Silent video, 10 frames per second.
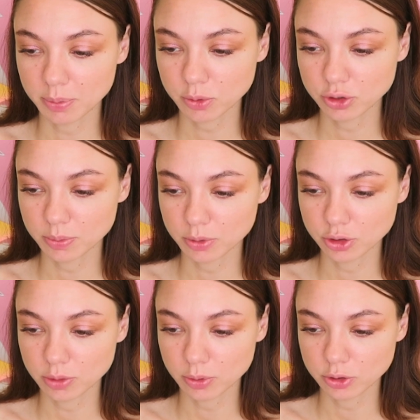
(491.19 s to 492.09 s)
so many
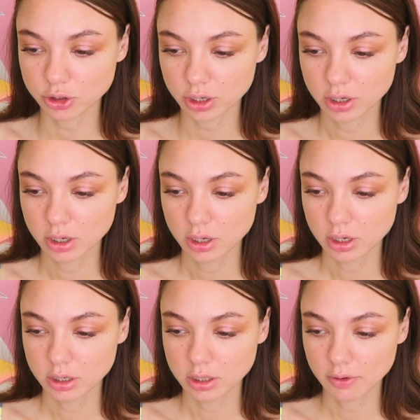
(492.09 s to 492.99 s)
sweets yet.
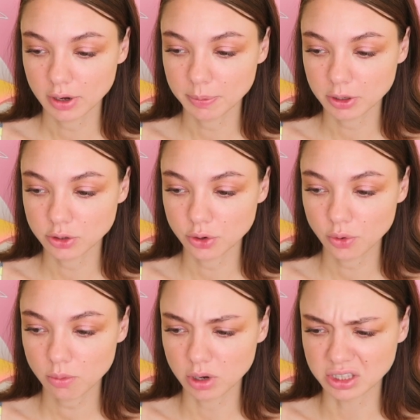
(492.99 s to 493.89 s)
Let's wipe
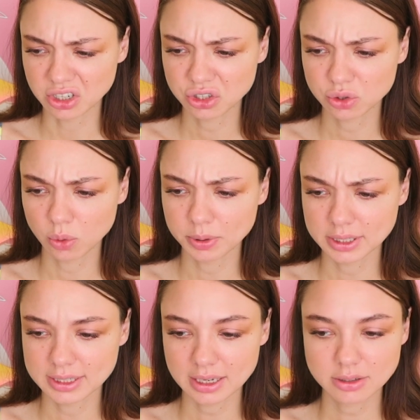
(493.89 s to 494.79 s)
them. Wait, is it a
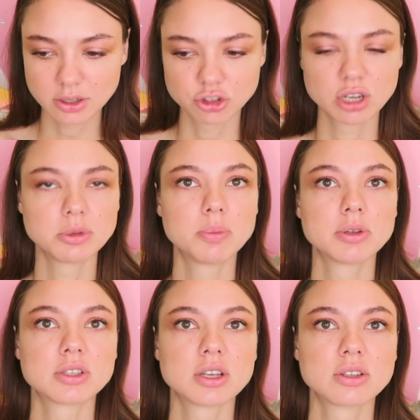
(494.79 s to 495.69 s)
tweezer? Why do
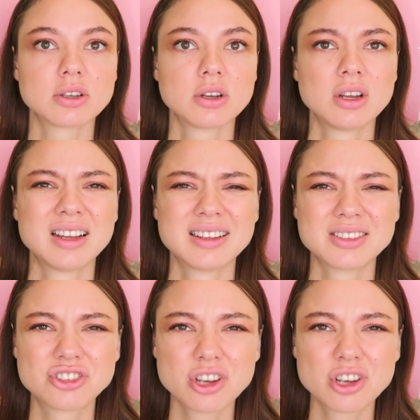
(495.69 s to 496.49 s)
you need it? The